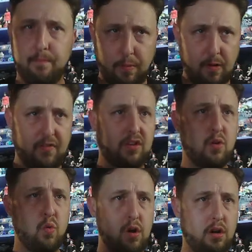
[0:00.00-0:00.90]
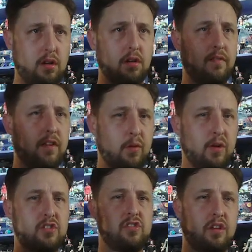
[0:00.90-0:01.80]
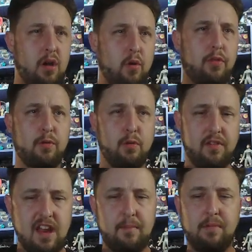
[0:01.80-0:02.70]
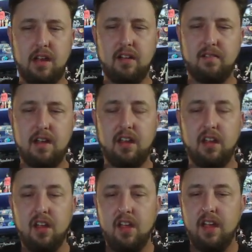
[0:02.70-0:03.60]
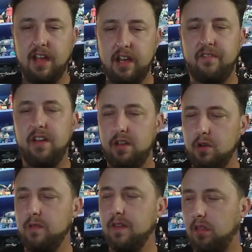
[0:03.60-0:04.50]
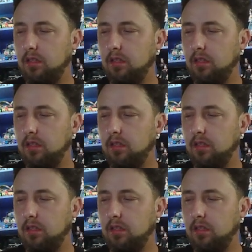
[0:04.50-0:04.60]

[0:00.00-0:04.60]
perfect order in which to go through the nebula, right? And if they do this,